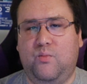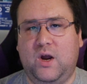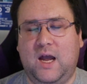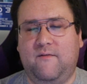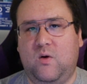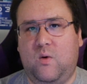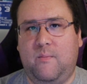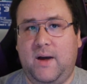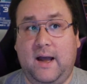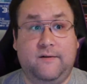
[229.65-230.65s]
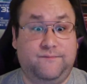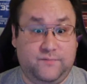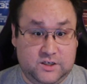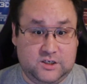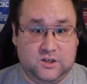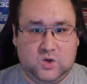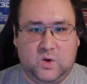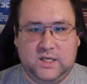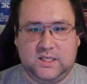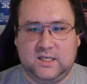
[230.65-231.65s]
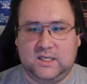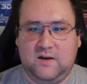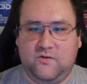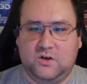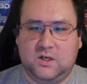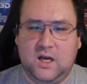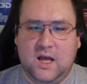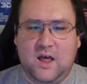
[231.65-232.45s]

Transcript: bring everyone back. This is the 2016 version.